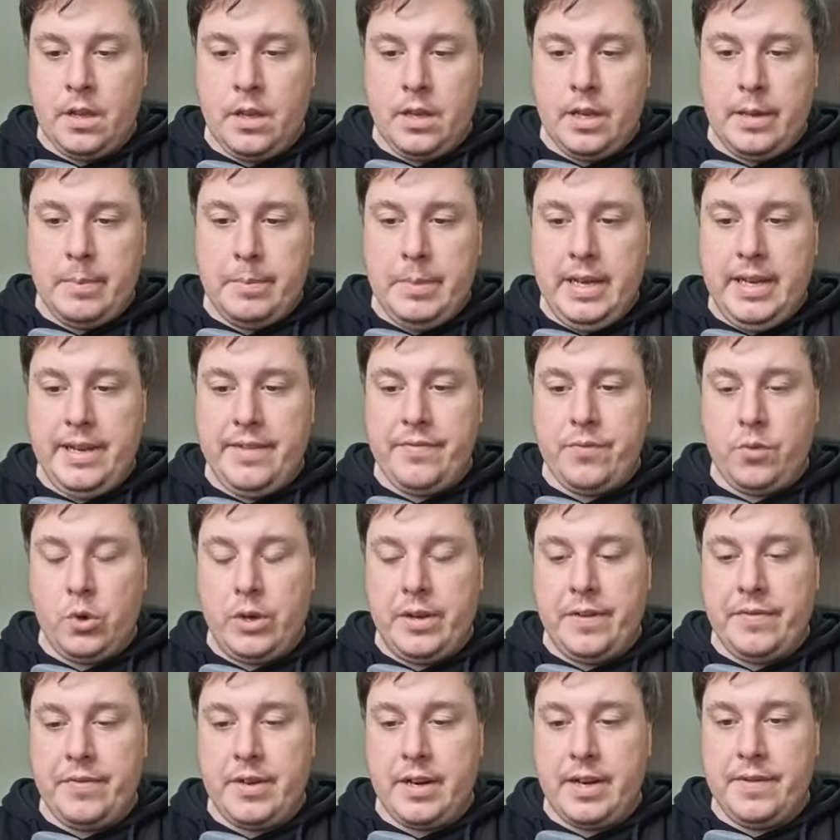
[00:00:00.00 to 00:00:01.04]
I believe,
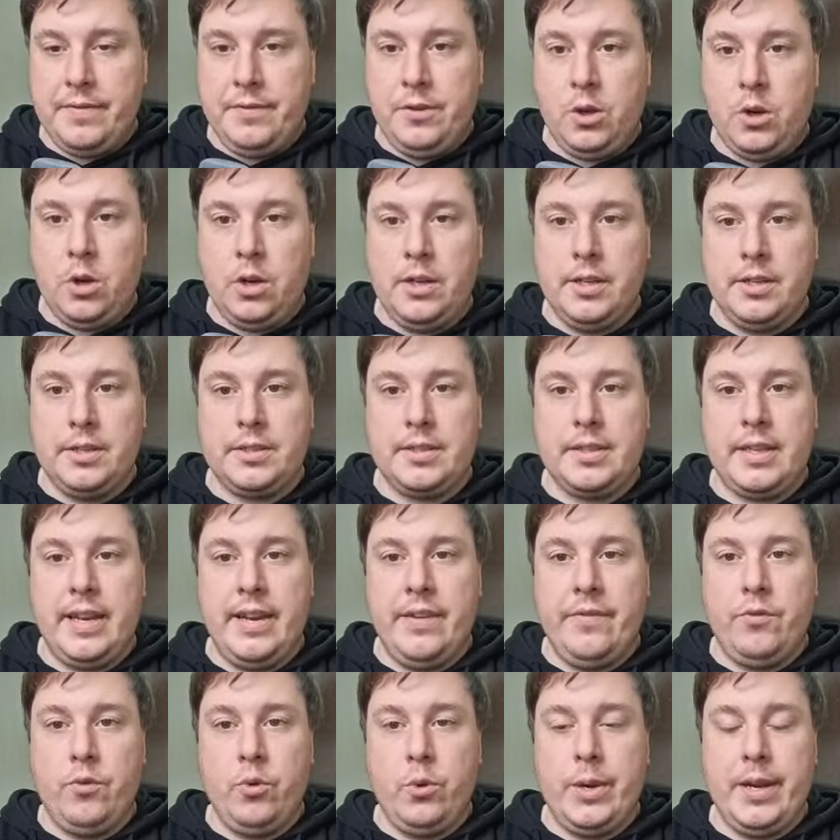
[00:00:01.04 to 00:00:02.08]
$45
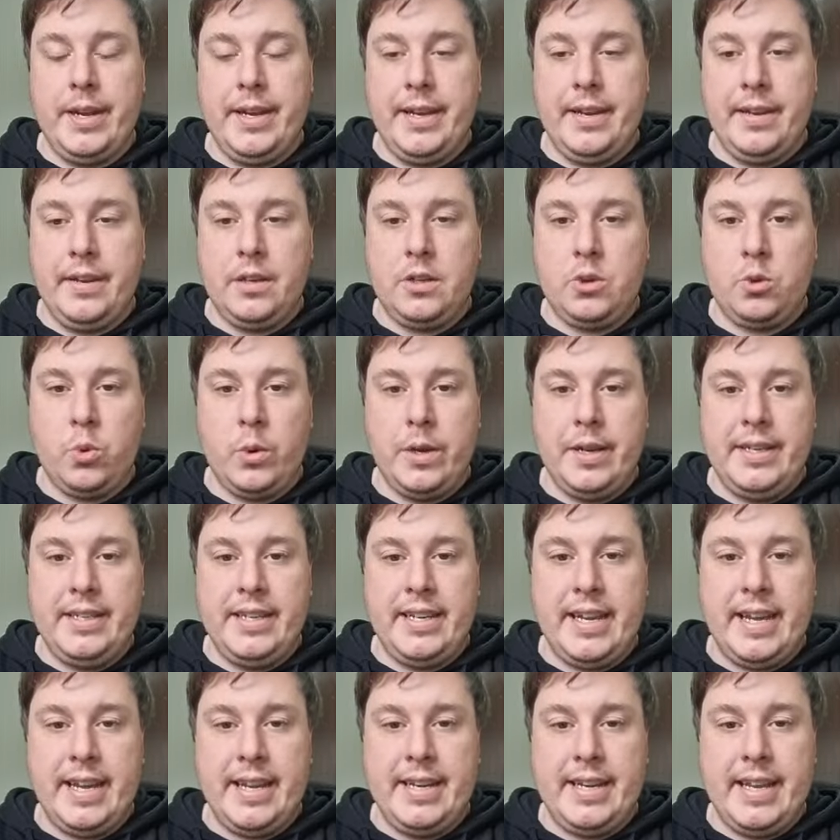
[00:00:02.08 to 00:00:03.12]
every
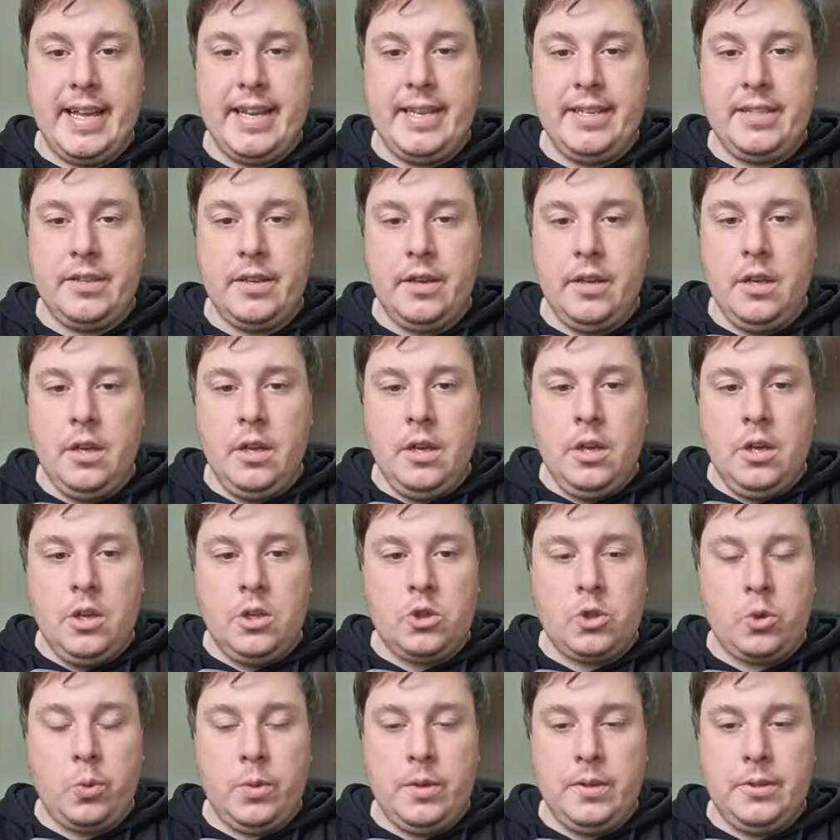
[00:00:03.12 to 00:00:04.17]
28 days.
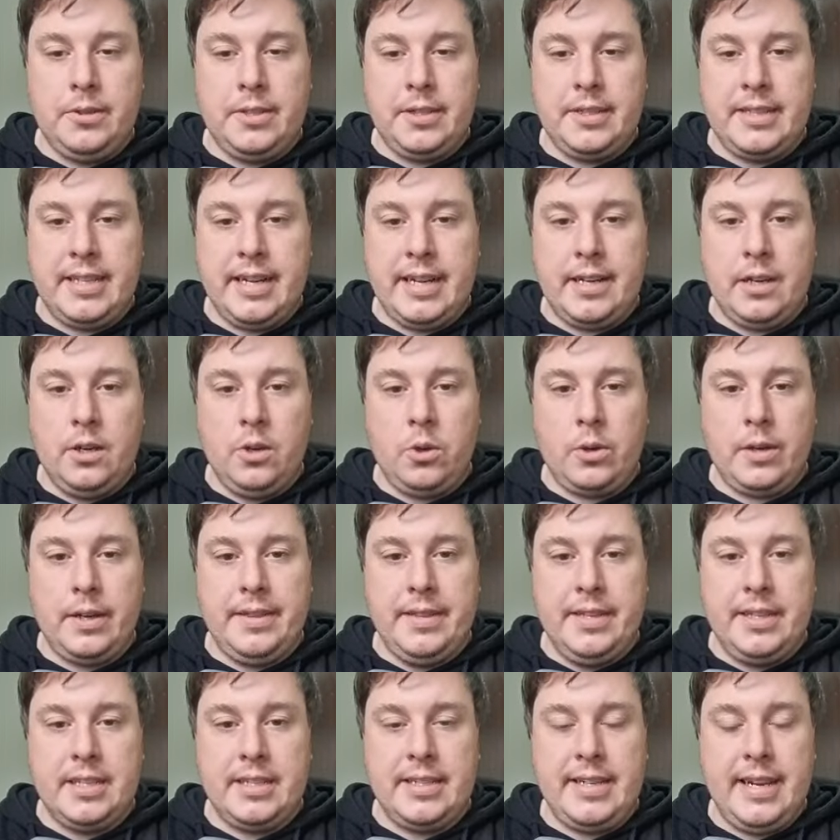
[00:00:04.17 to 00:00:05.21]
So we'll just take a look
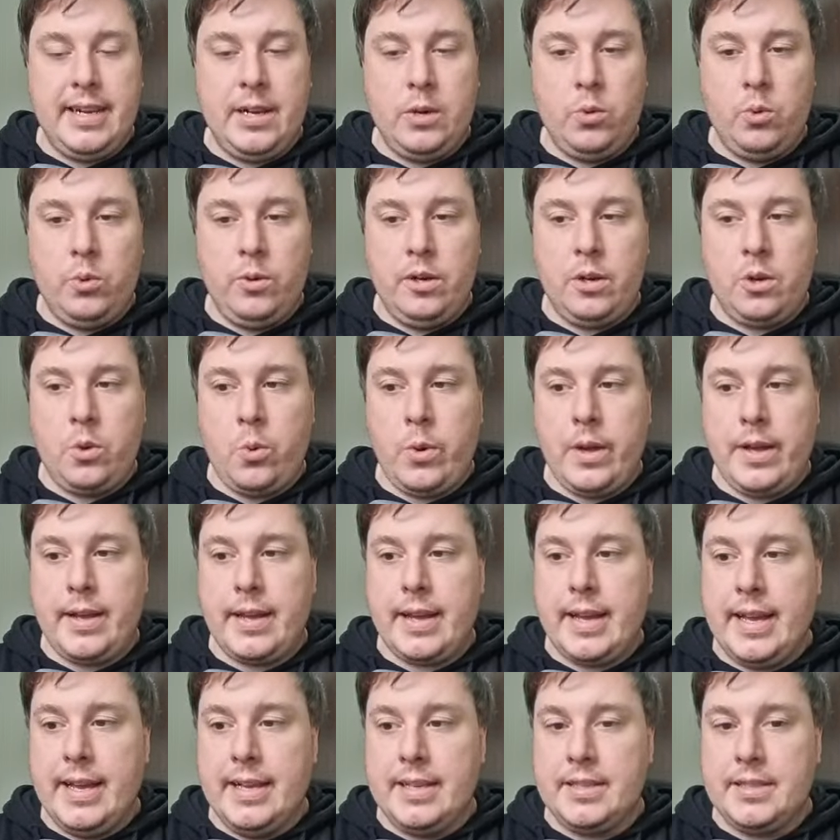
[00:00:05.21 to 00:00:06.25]
at this here real quick
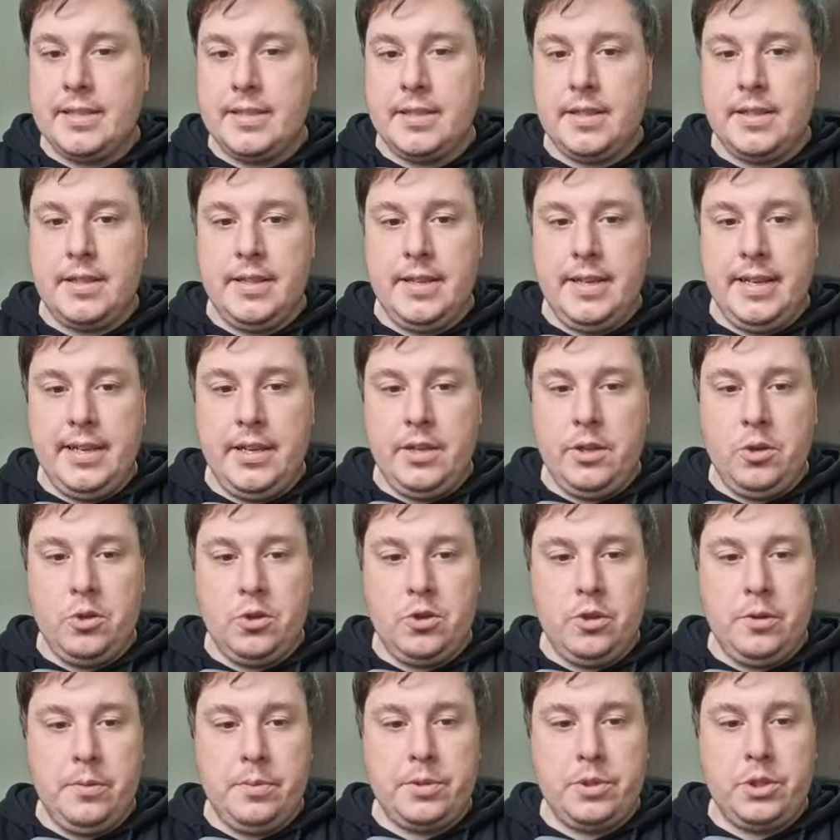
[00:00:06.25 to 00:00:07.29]
as the
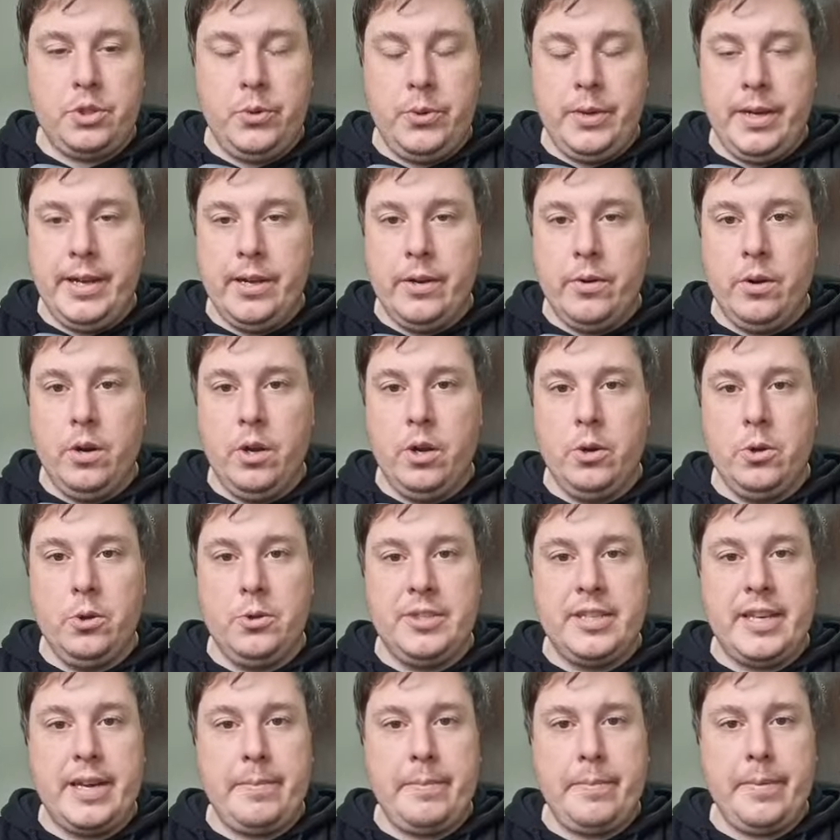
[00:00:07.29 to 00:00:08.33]
YouTube Studio
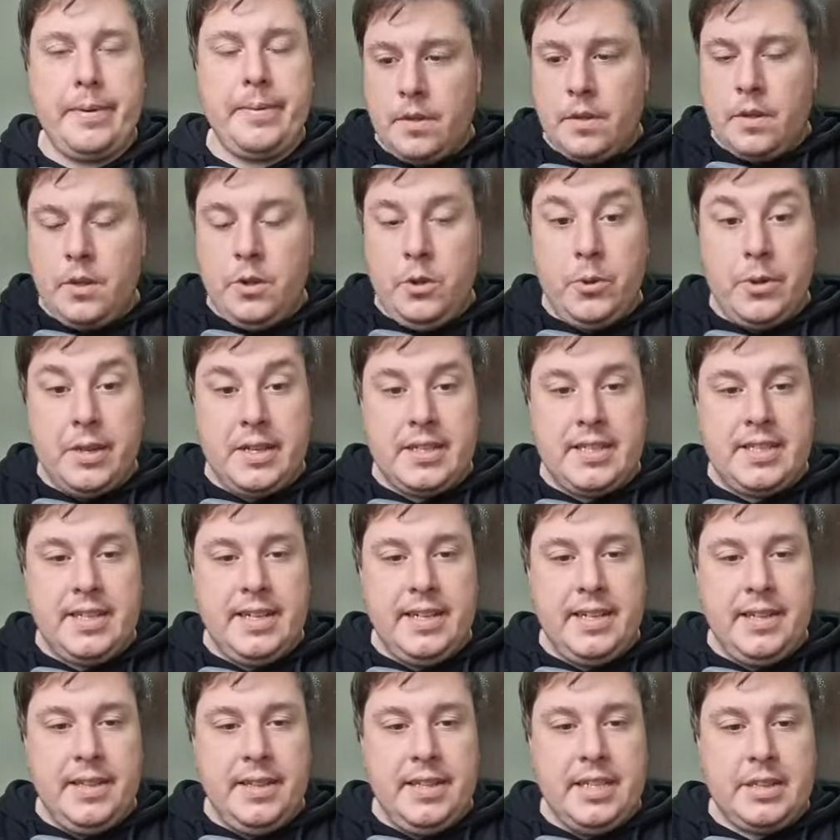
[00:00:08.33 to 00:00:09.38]
loads up. You can
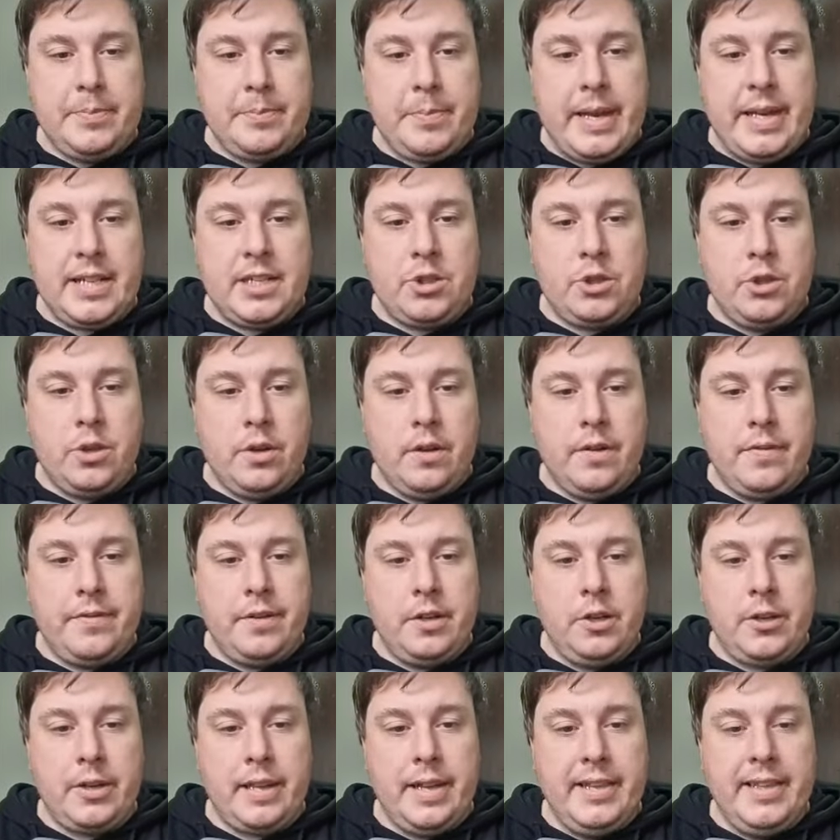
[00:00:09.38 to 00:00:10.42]
see this batch of,
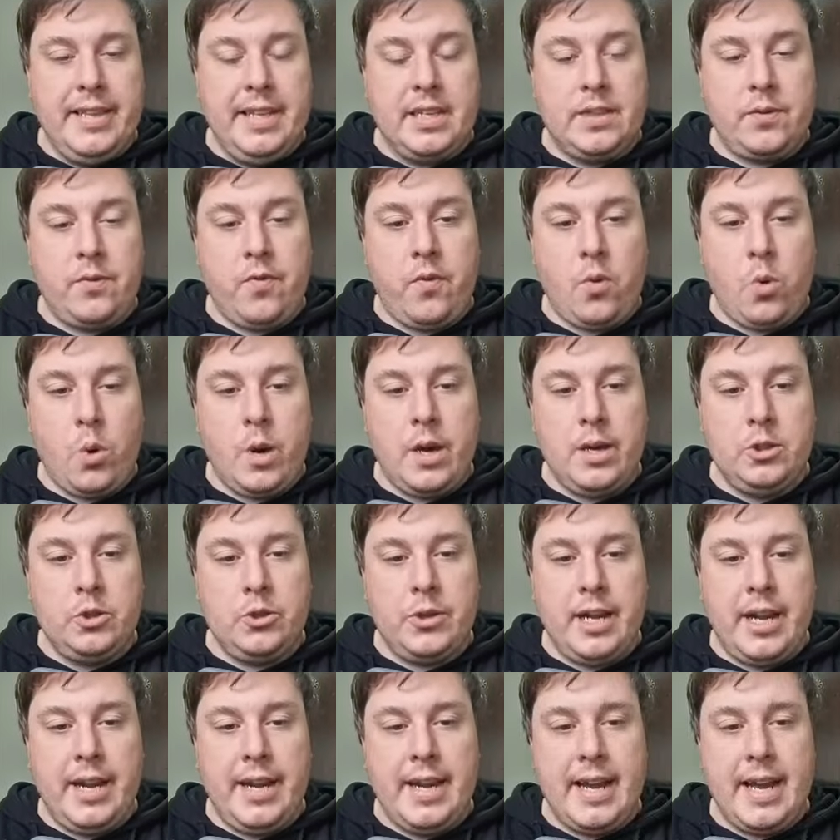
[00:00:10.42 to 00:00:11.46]
okay, there's
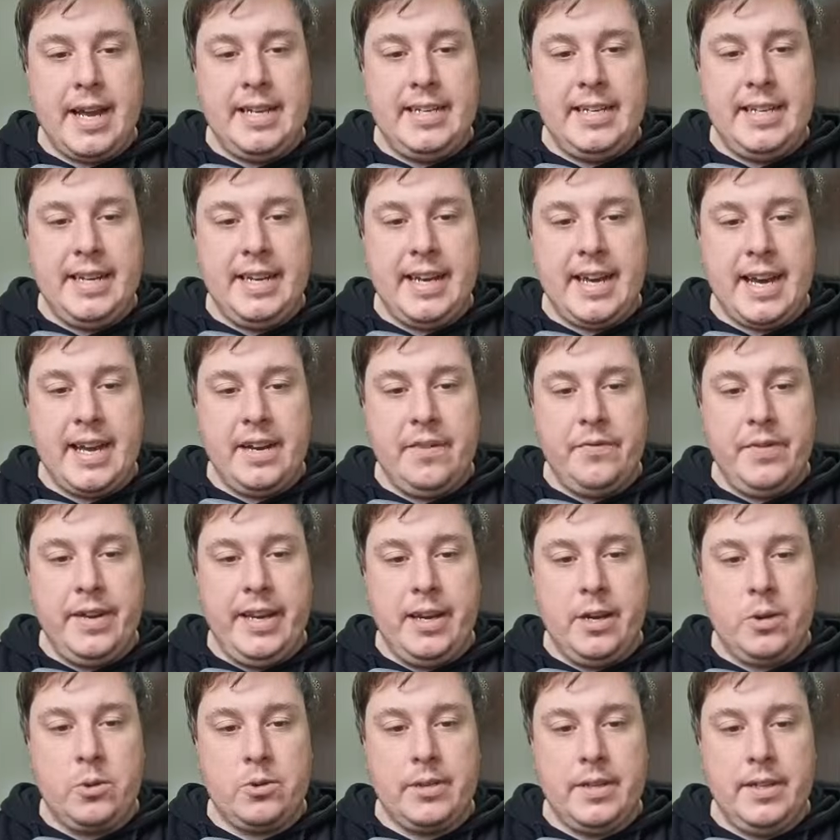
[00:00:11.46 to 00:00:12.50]
499
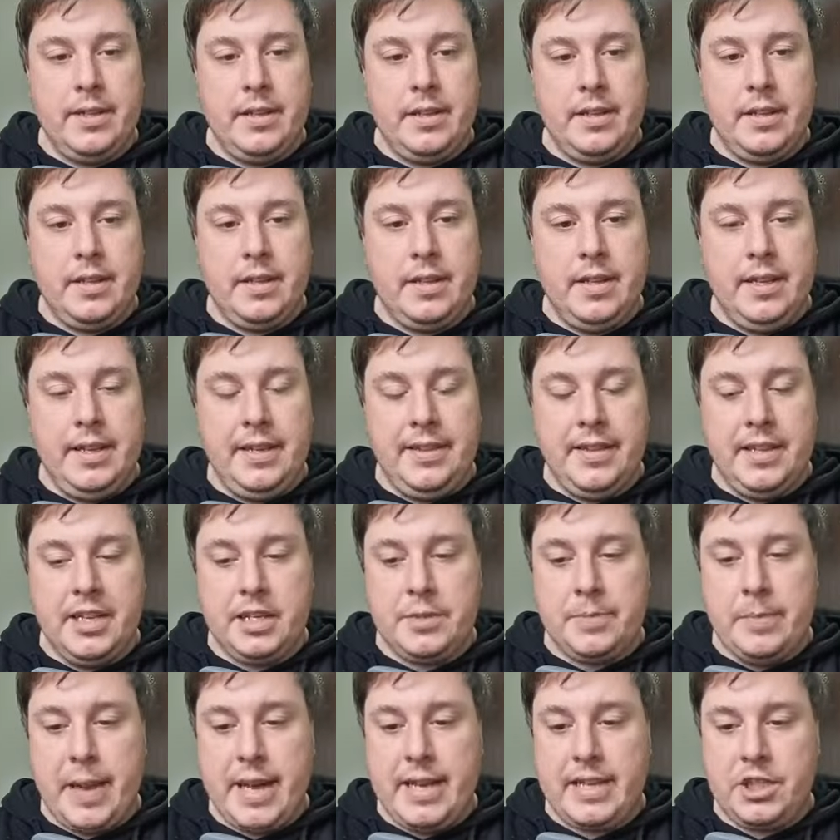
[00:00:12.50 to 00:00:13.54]
videos in
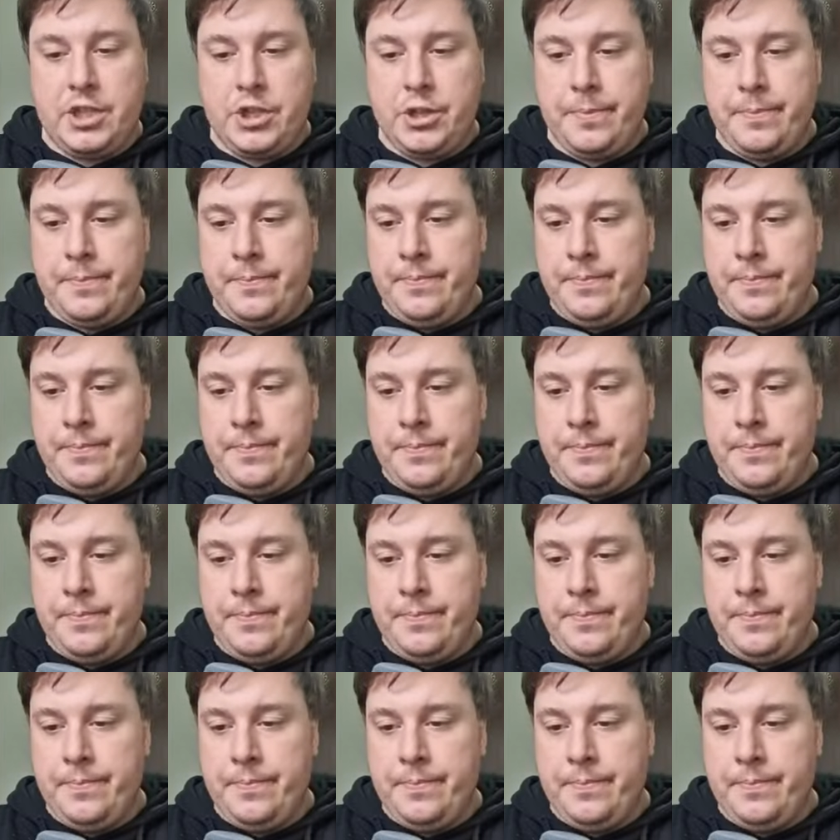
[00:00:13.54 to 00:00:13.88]
this batch.